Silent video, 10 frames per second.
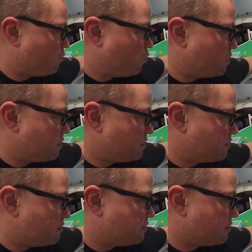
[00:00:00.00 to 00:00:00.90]
one
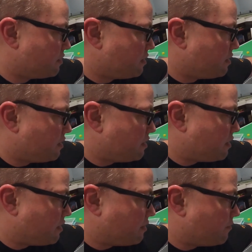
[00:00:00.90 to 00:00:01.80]
is
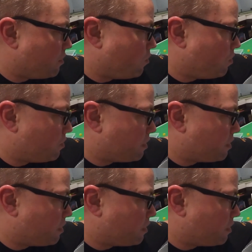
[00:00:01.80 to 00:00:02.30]
um, a,